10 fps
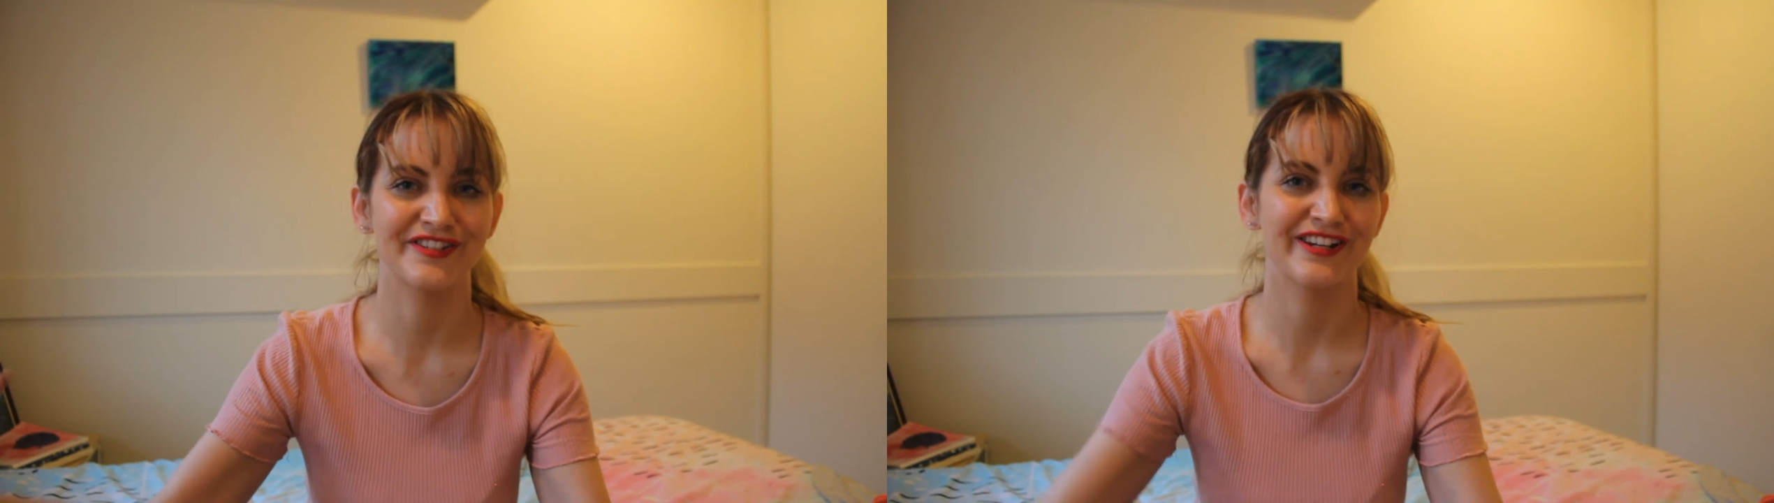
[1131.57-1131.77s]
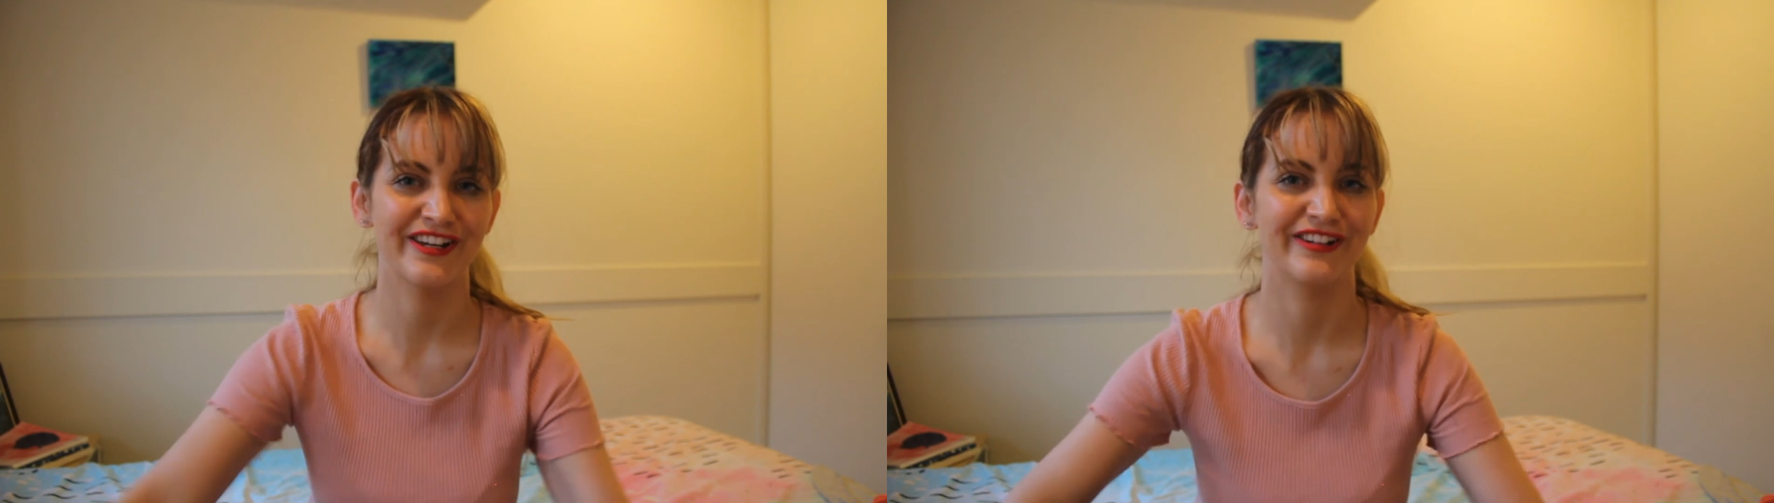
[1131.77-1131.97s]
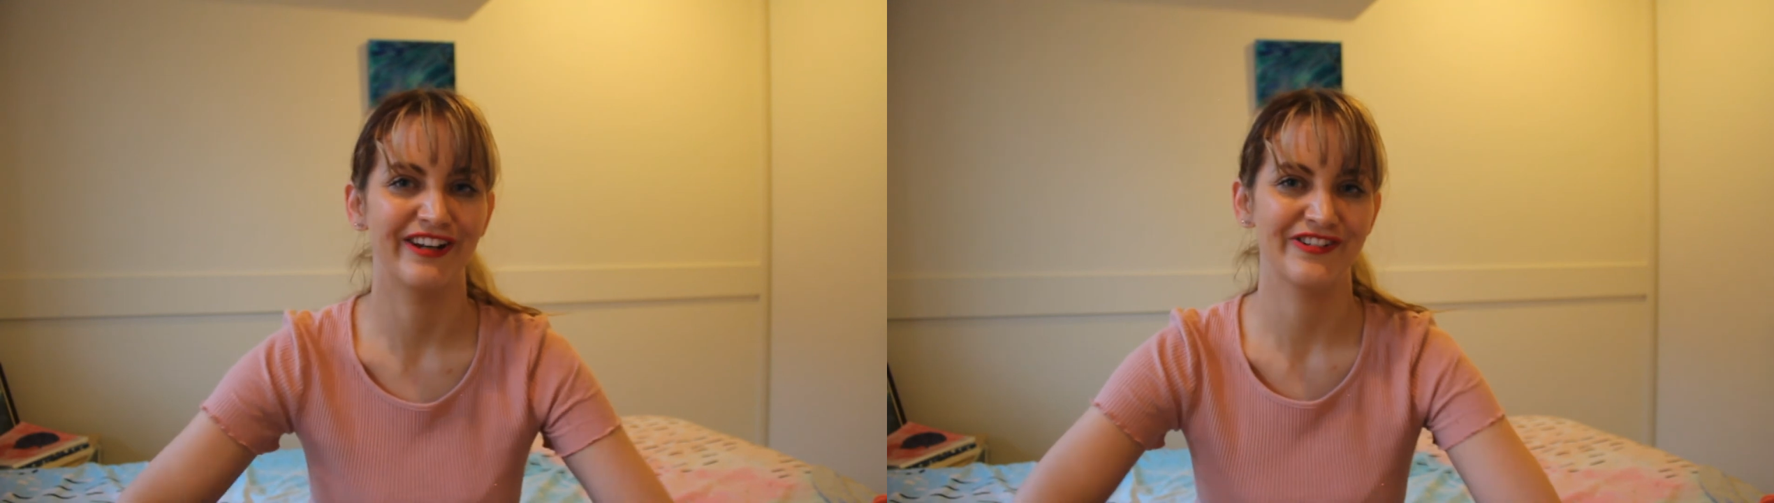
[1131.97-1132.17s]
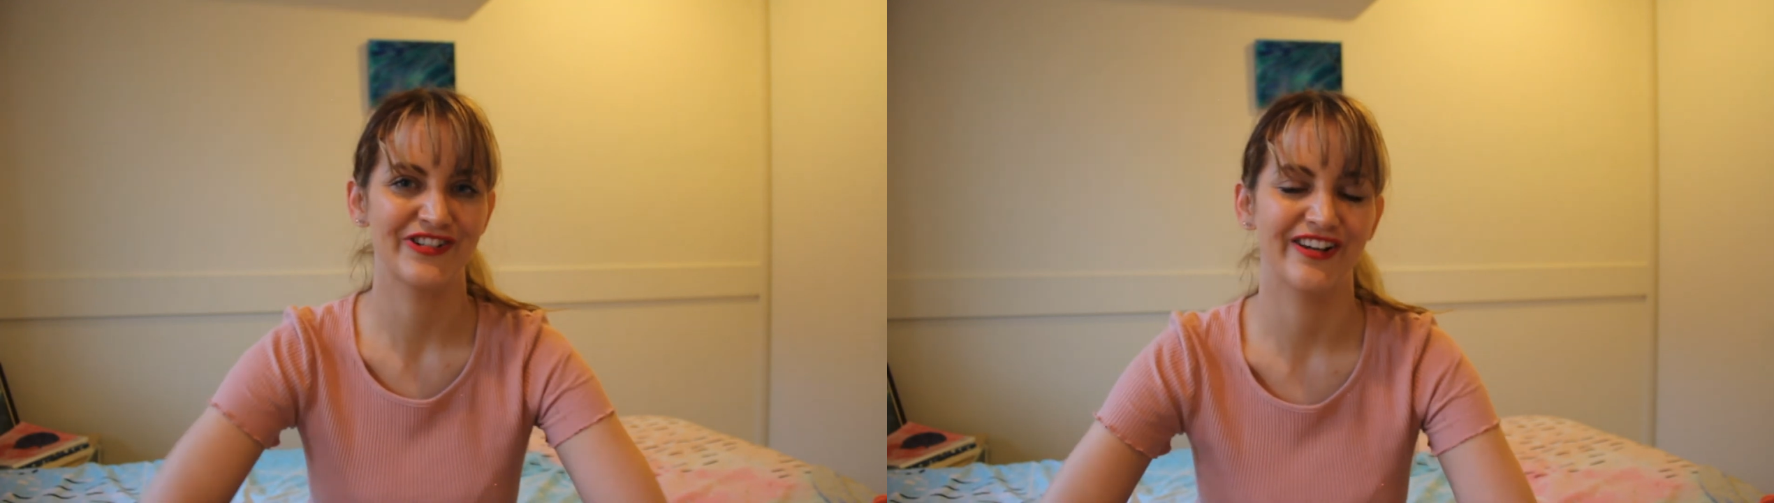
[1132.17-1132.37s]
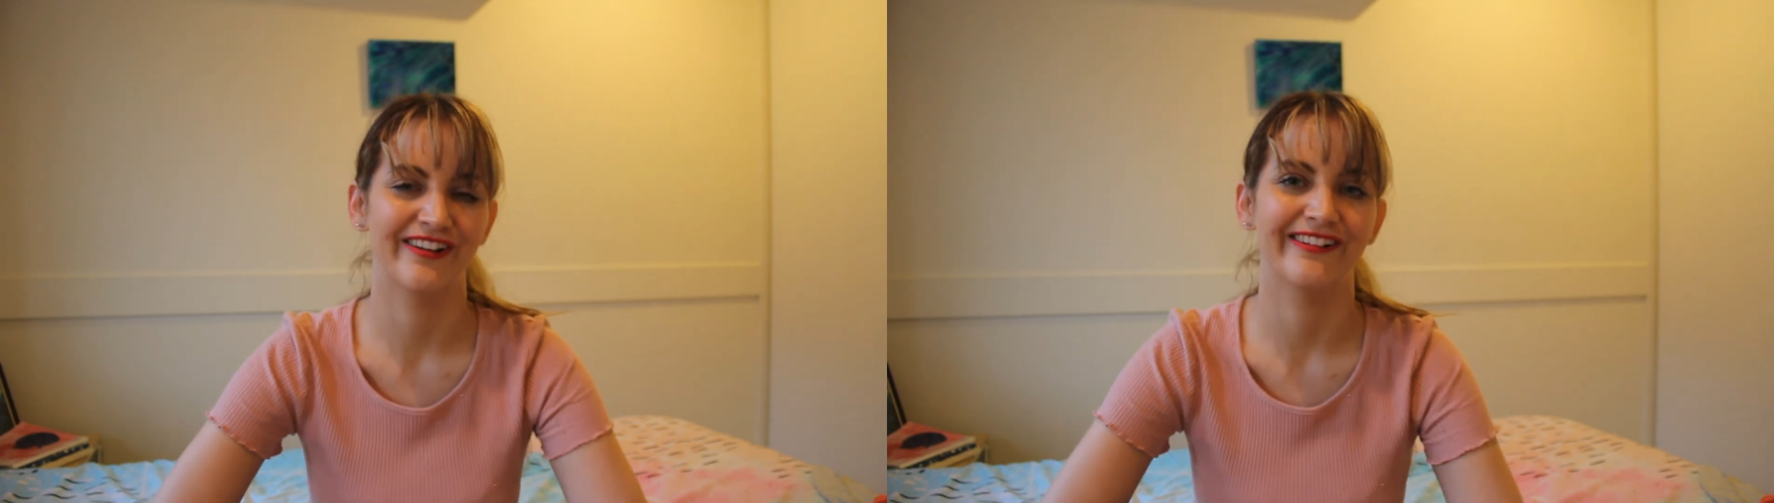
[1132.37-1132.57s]
in a
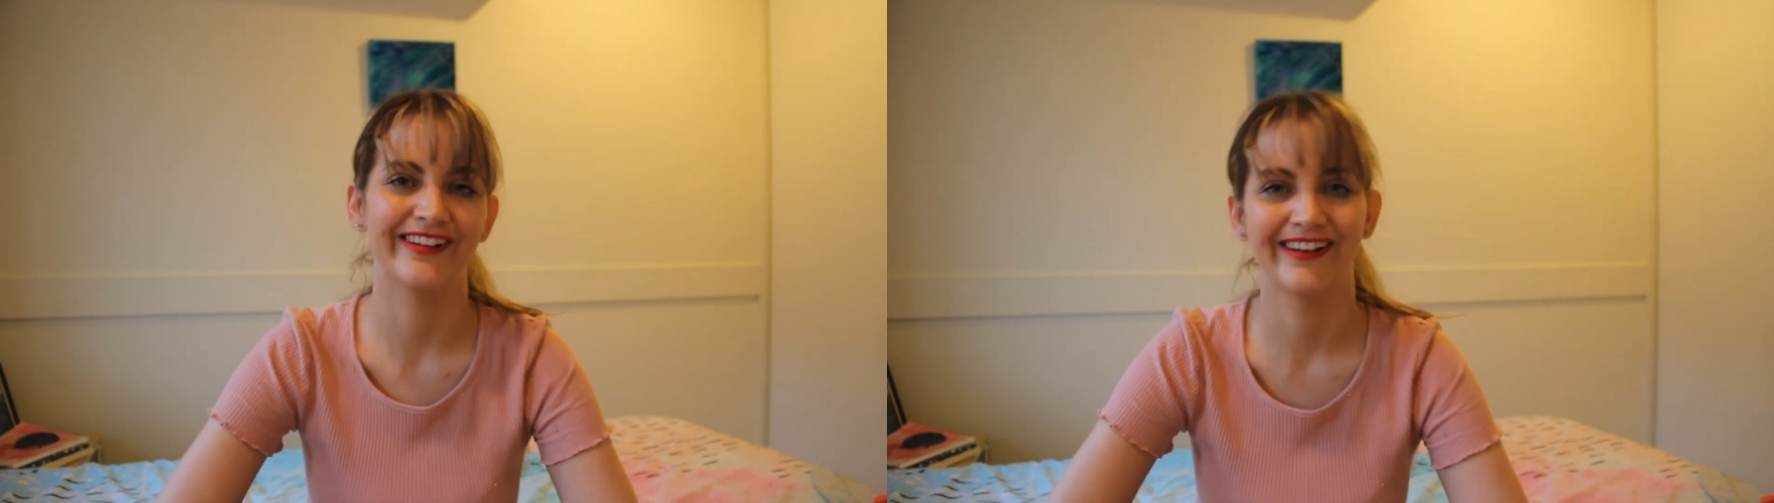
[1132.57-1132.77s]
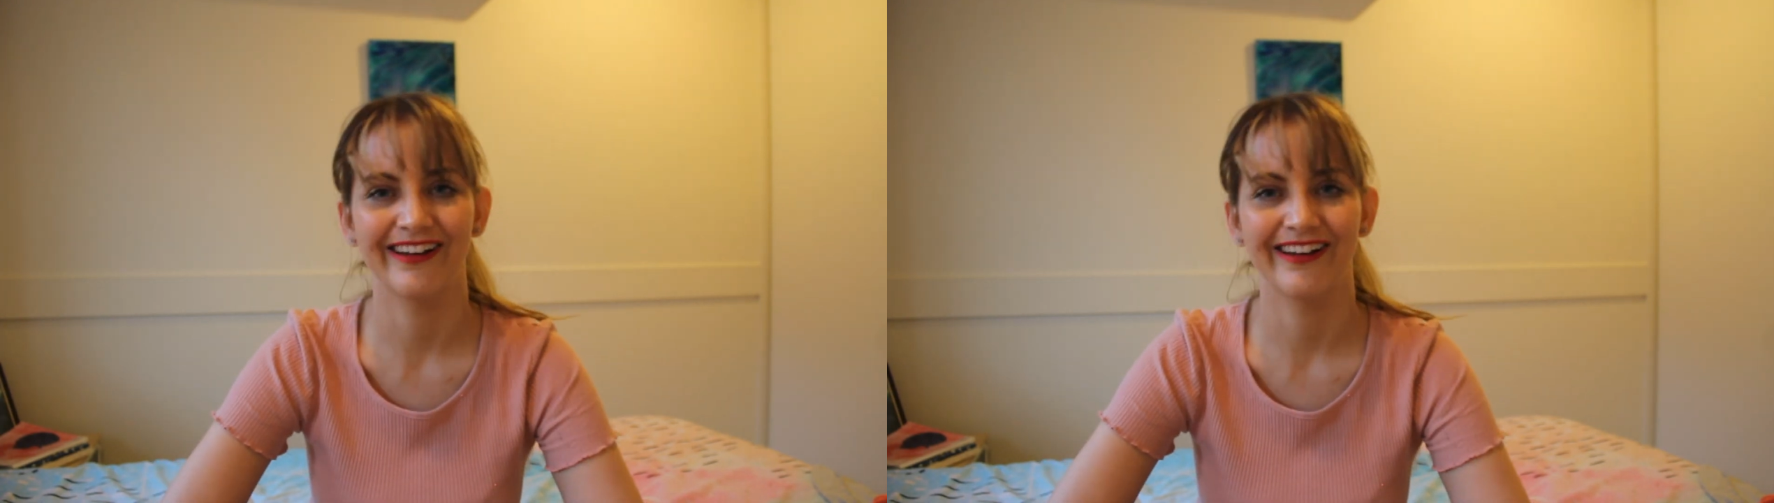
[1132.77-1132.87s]
nutshell.